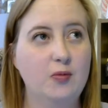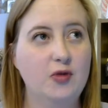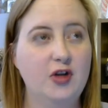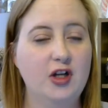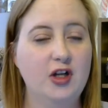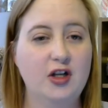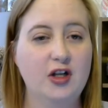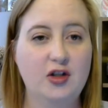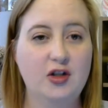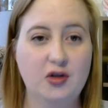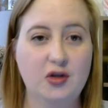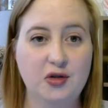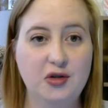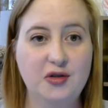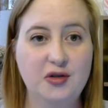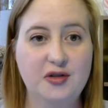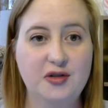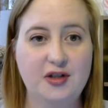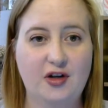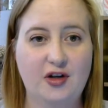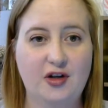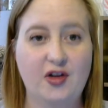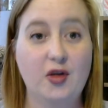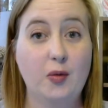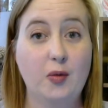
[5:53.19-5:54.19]
the girl
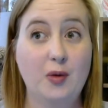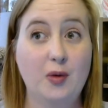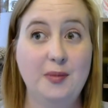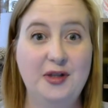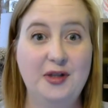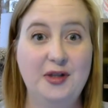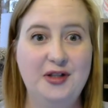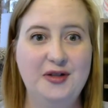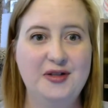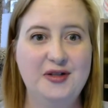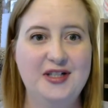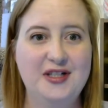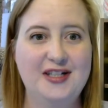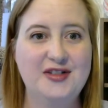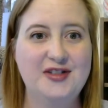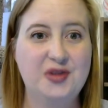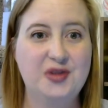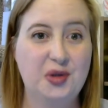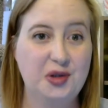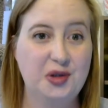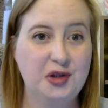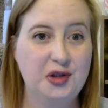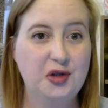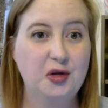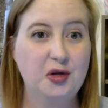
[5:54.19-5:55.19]
who or the woman who does
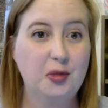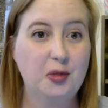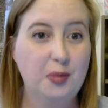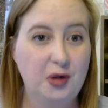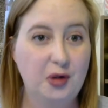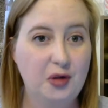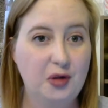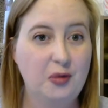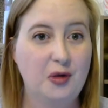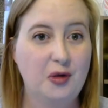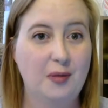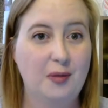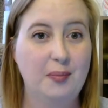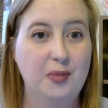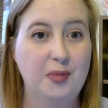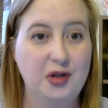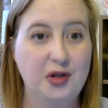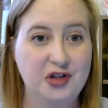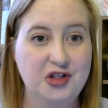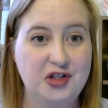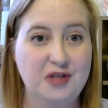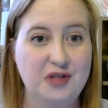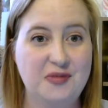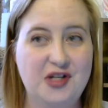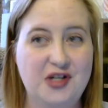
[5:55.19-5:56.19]
Girly Girl Bookworm
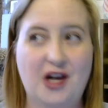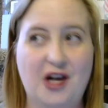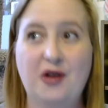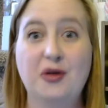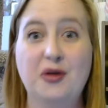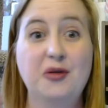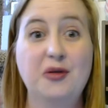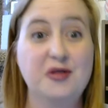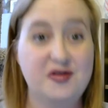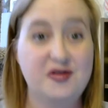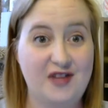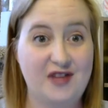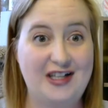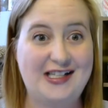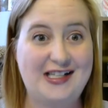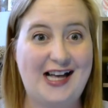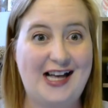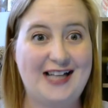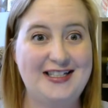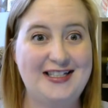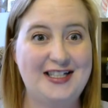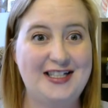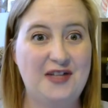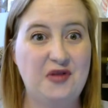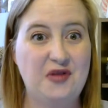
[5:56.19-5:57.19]
BookTube channel, who's
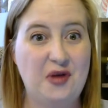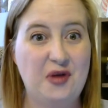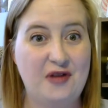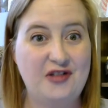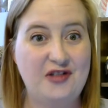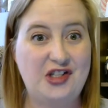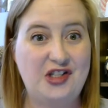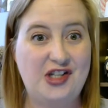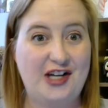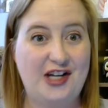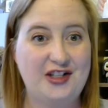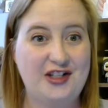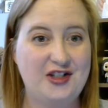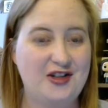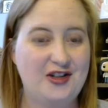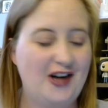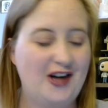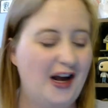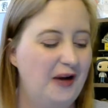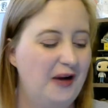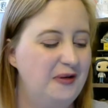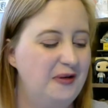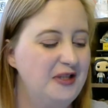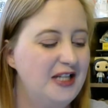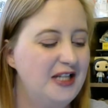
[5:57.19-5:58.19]
fantastic if you haven't checked her
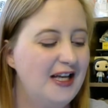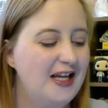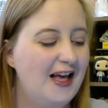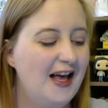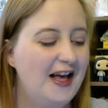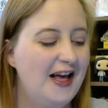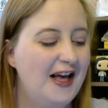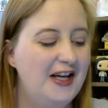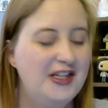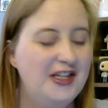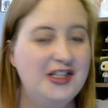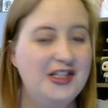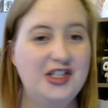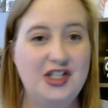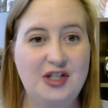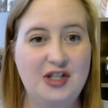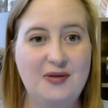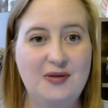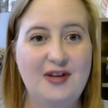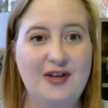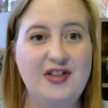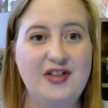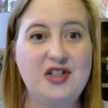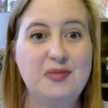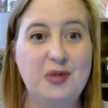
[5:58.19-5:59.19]
out. She
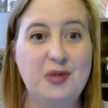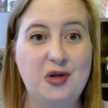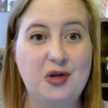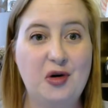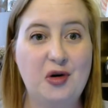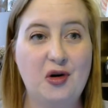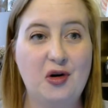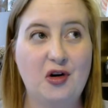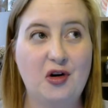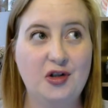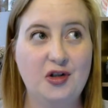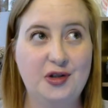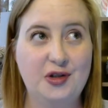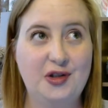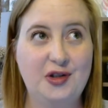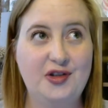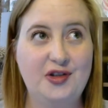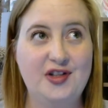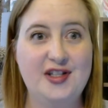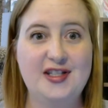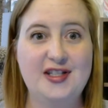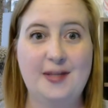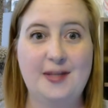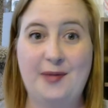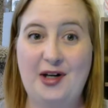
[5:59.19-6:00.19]
read this book earlier in
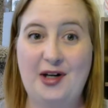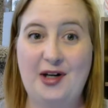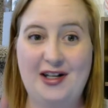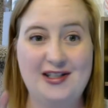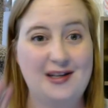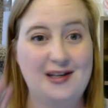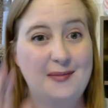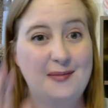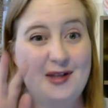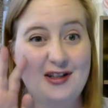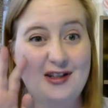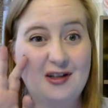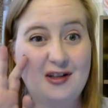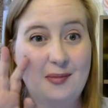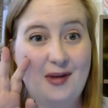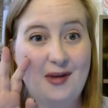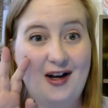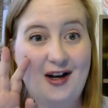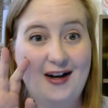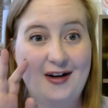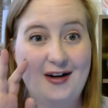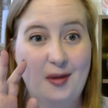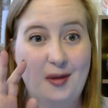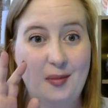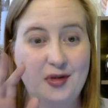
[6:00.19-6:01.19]
the summer because I'm a little
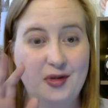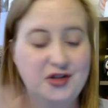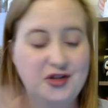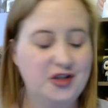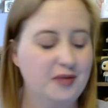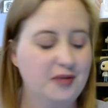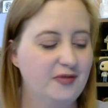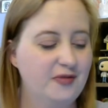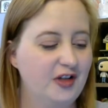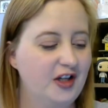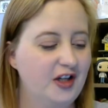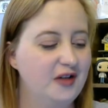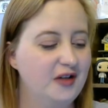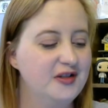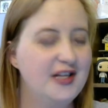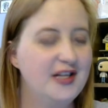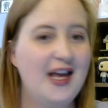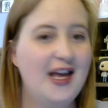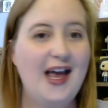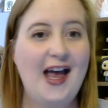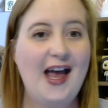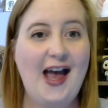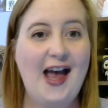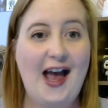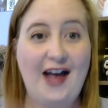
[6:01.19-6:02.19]
behind on booktube videos
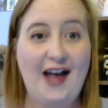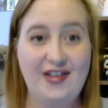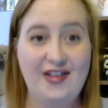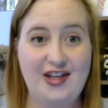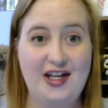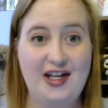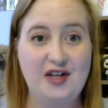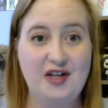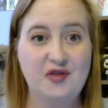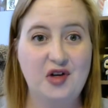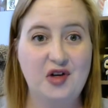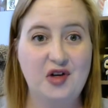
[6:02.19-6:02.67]
at the end of